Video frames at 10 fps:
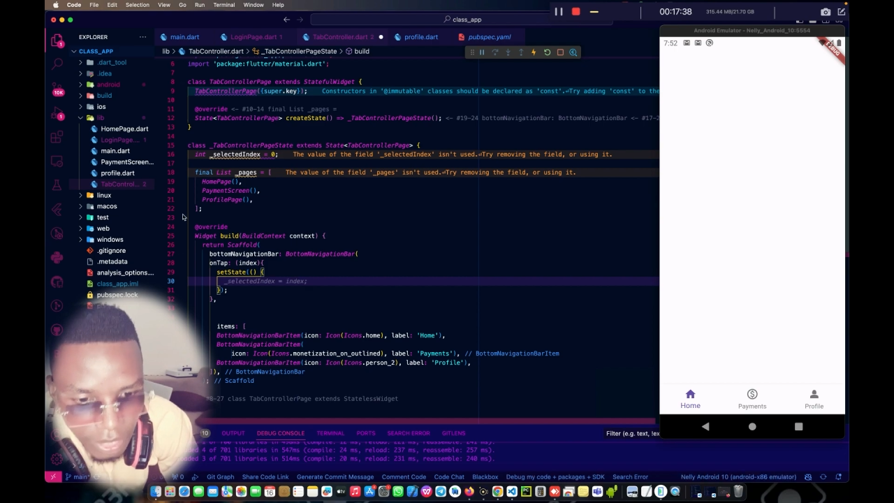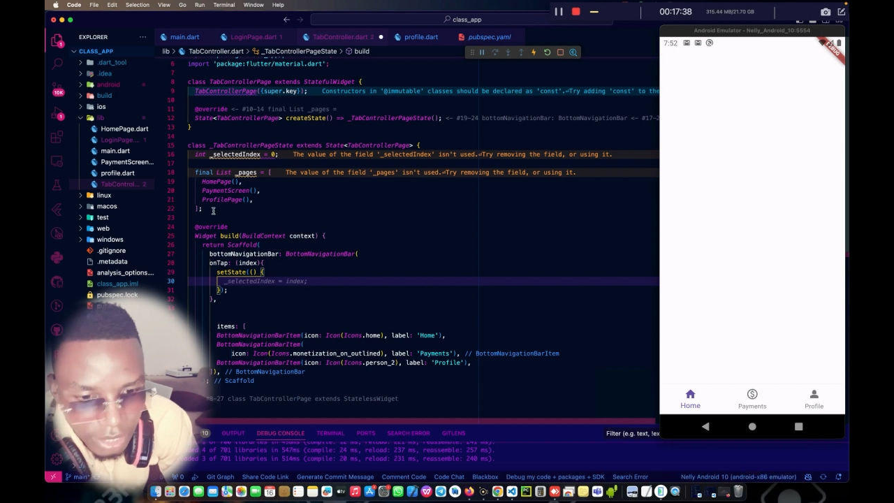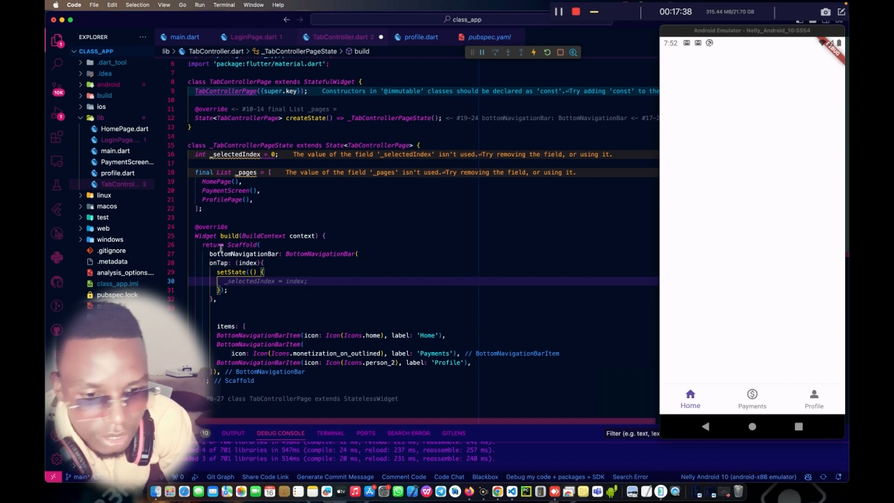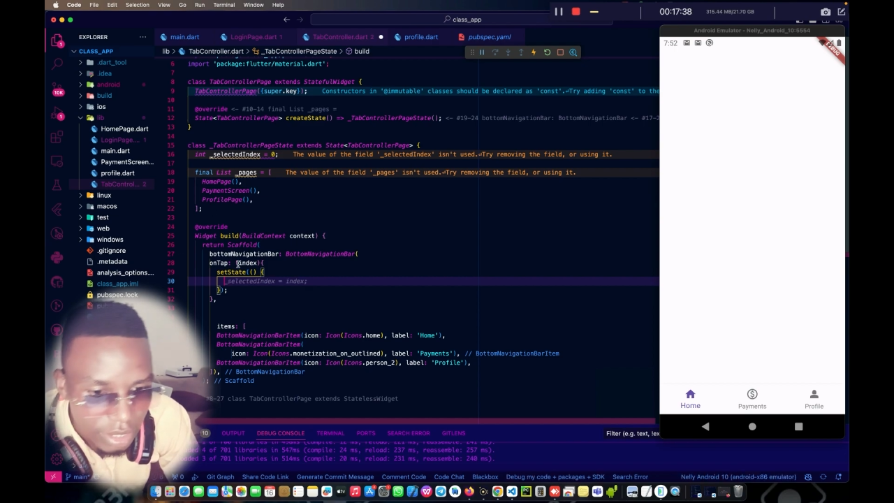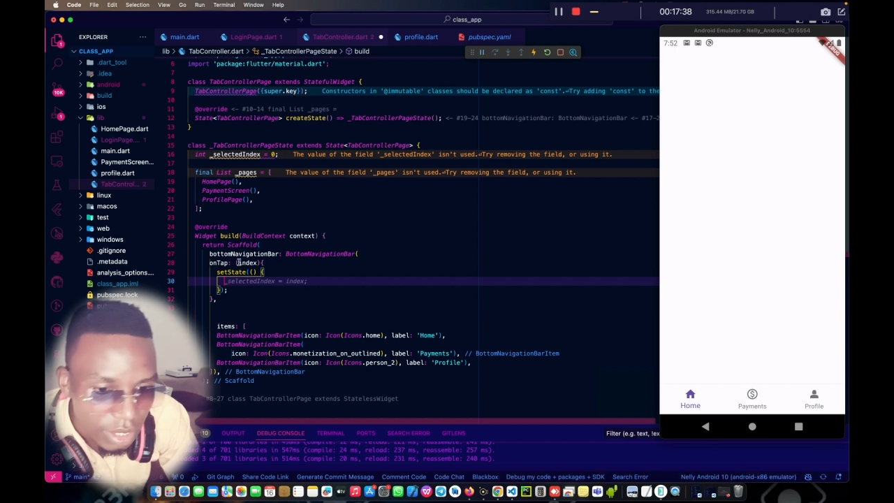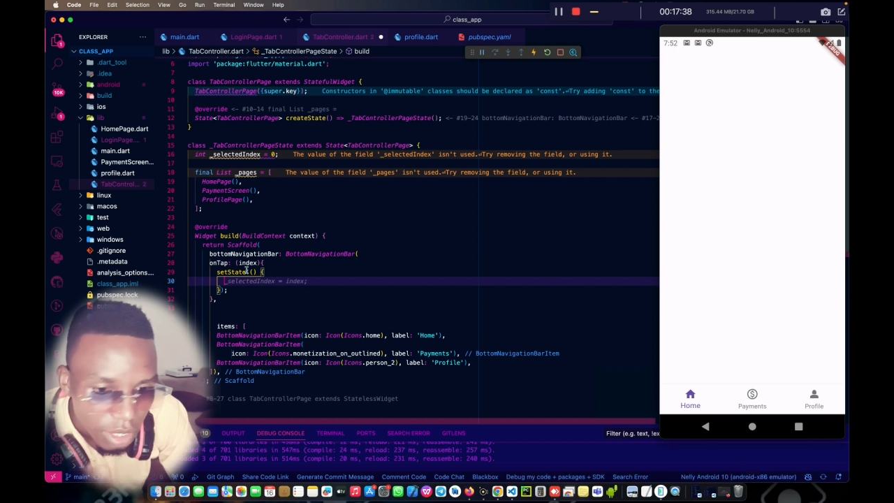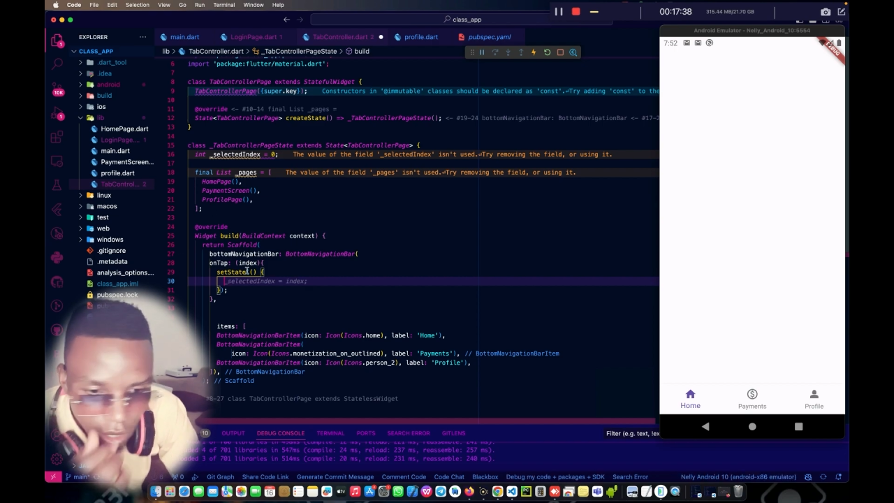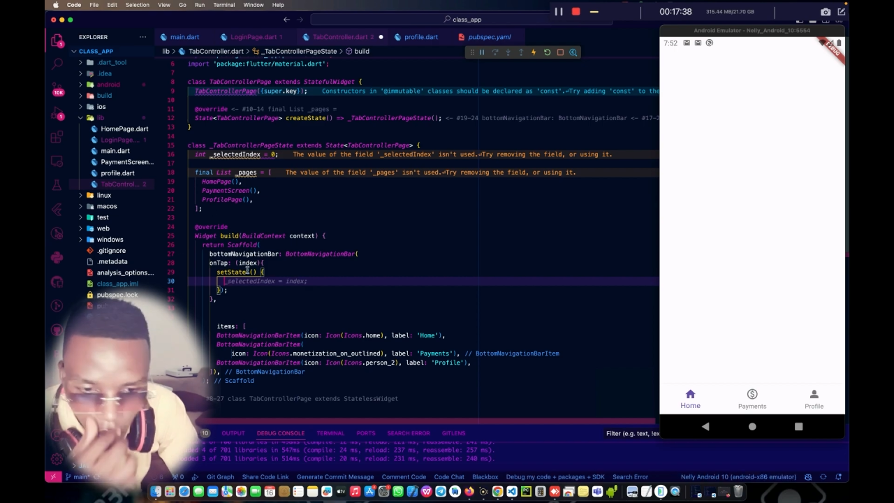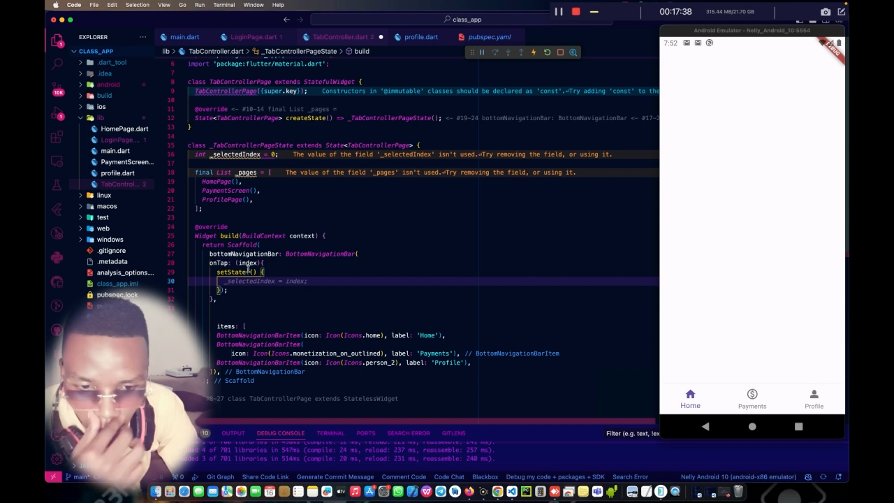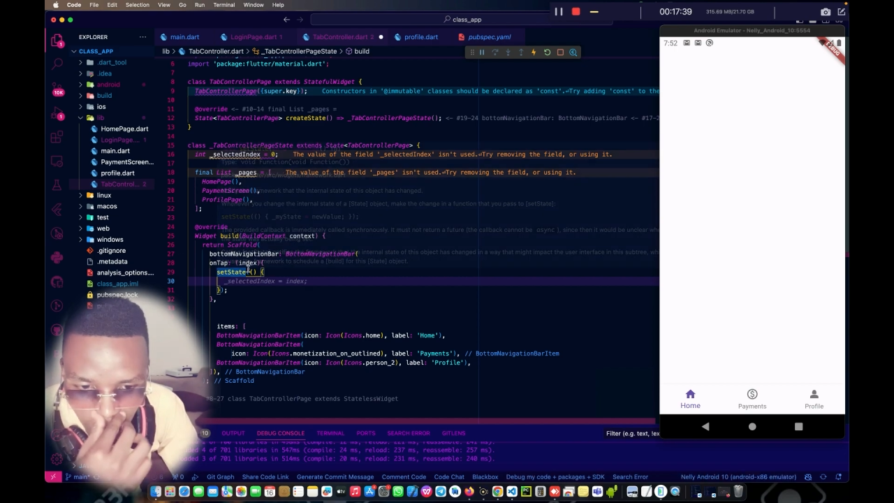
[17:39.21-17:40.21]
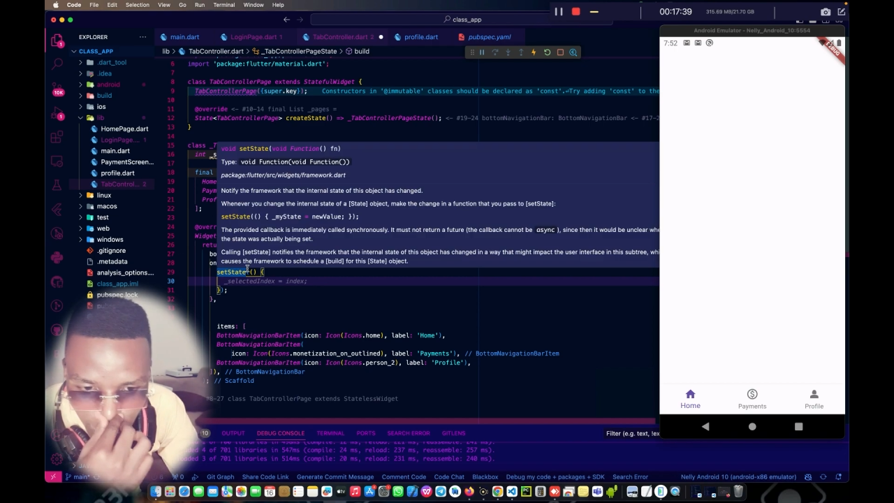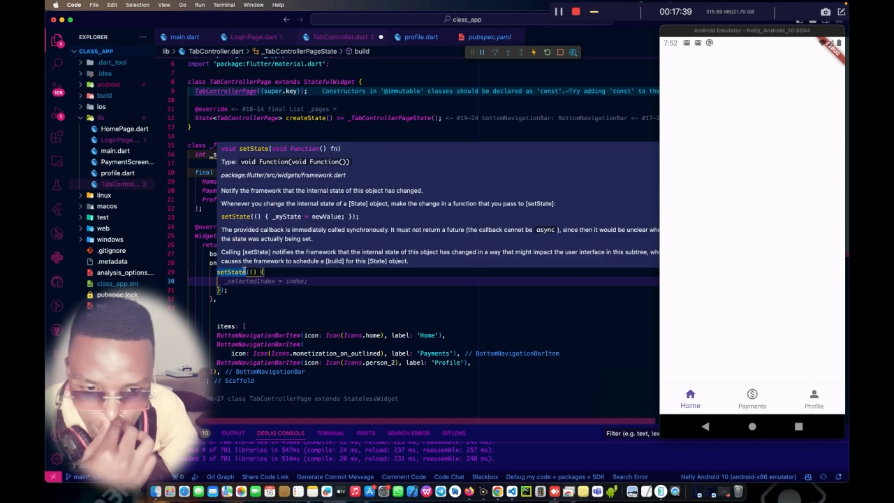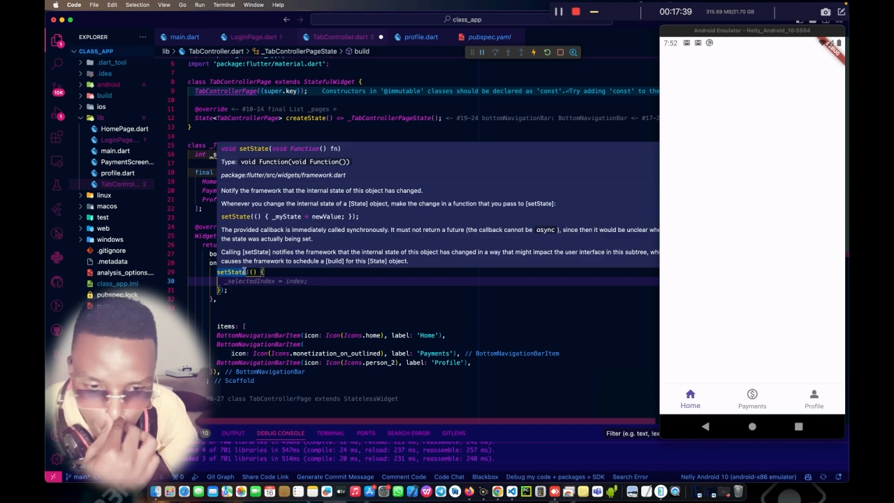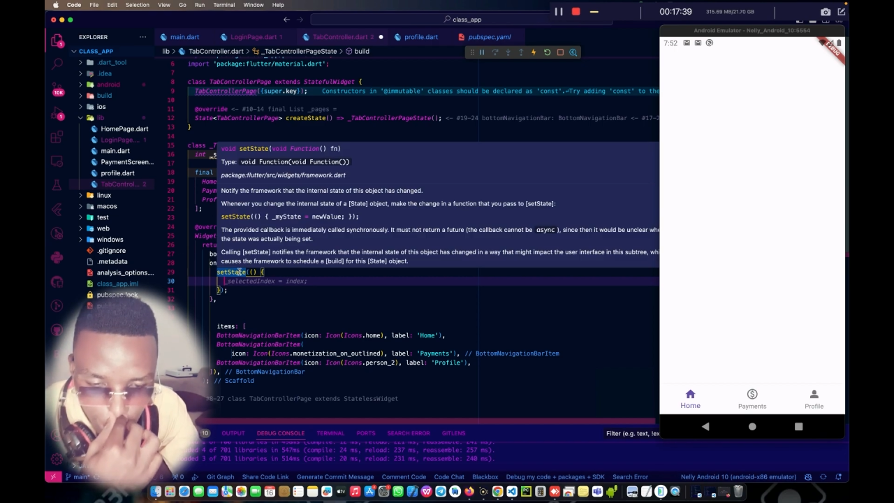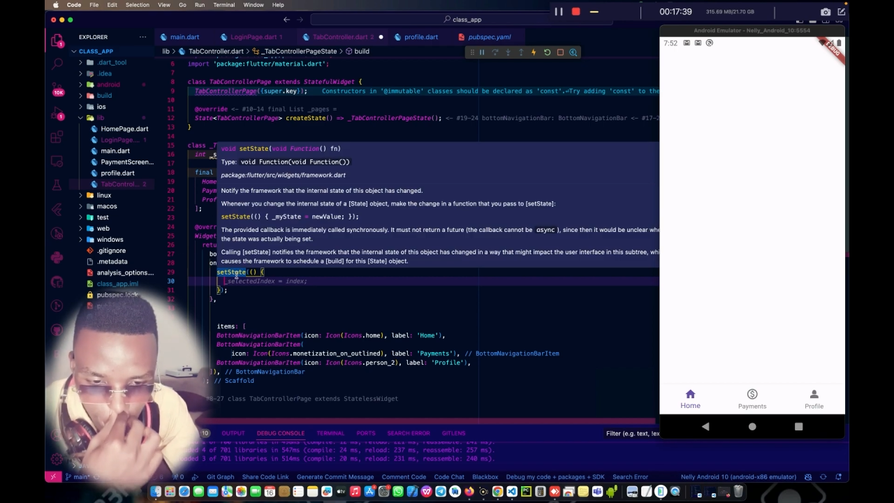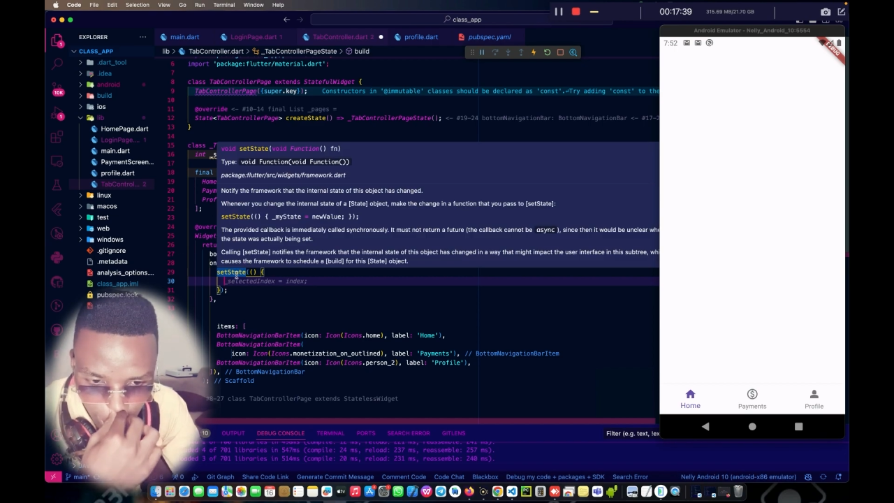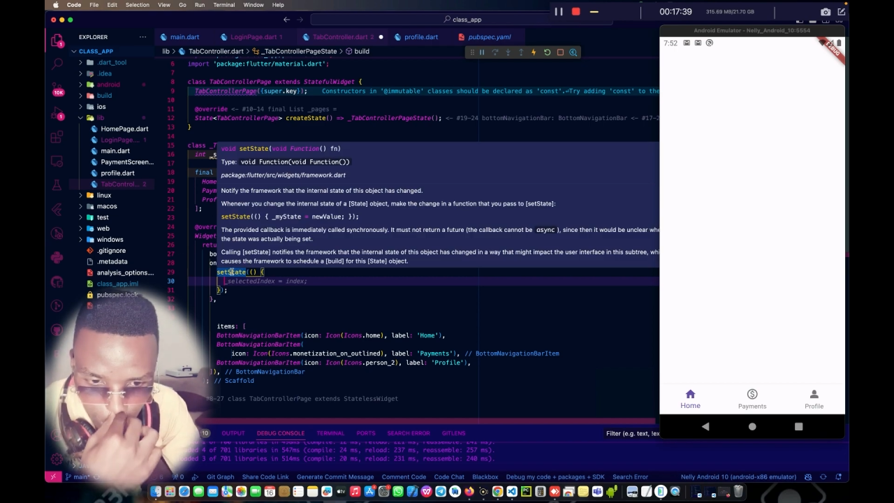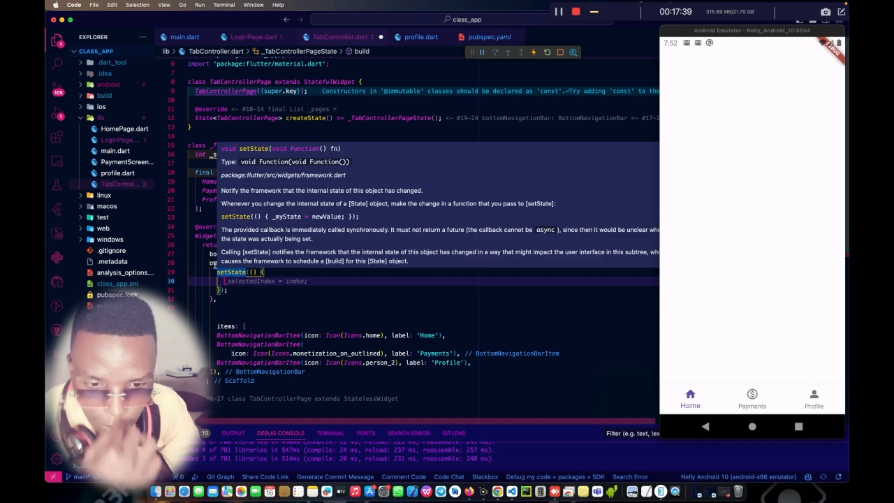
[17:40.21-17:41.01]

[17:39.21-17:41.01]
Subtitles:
that when I change,